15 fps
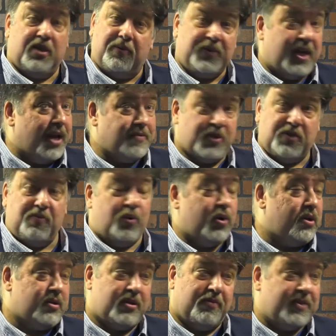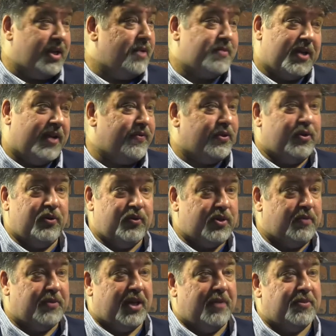Sometimes it's morning, sometimes afternoon,
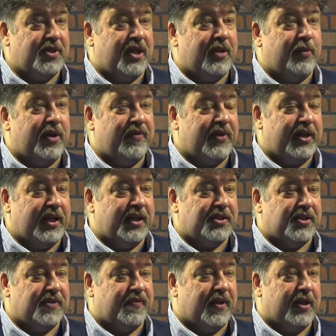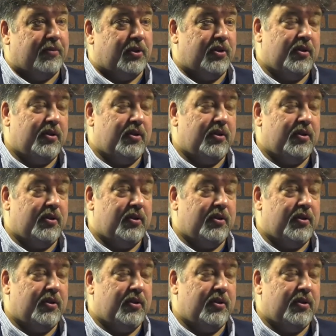sometimes night, whenever the guest is available.